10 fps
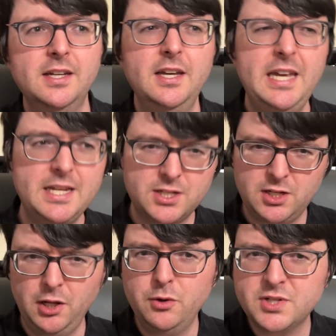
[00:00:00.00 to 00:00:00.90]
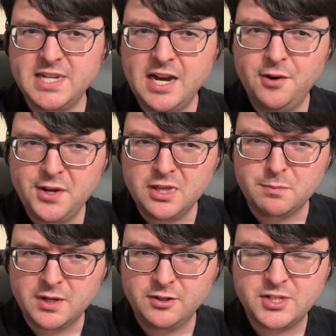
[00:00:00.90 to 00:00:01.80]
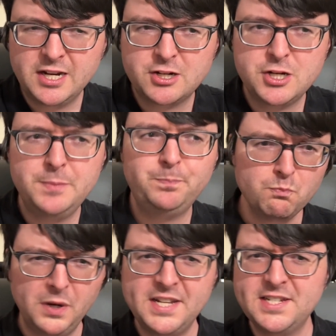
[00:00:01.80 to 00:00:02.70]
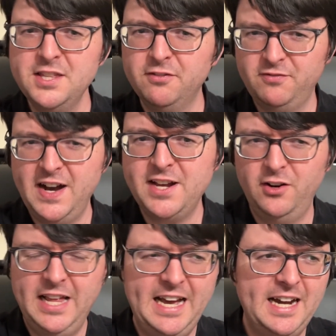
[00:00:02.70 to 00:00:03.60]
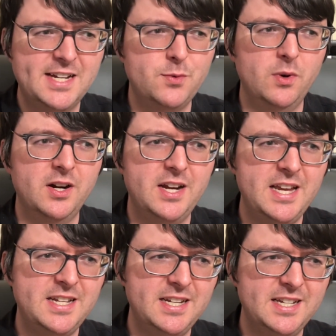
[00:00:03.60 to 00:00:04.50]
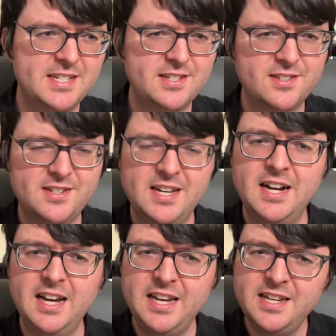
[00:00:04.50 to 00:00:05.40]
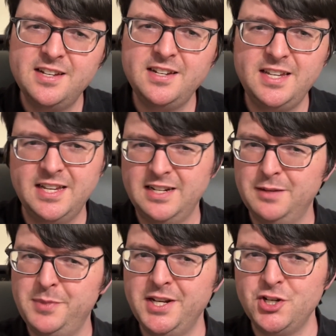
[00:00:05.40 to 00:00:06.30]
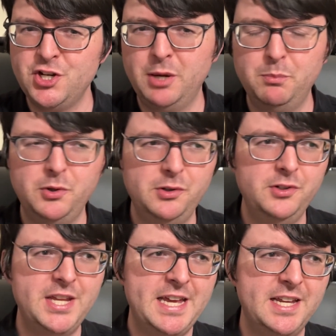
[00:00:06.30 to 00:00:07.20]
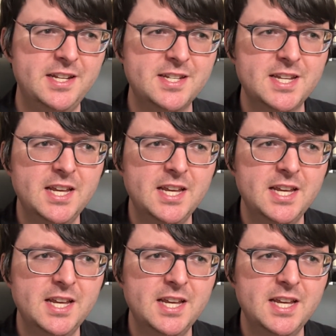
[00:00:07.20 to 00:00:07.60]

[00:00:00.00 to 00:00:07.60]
It slows down in the middle section, but it's in the final act where it does kind of get a bit jumbled, and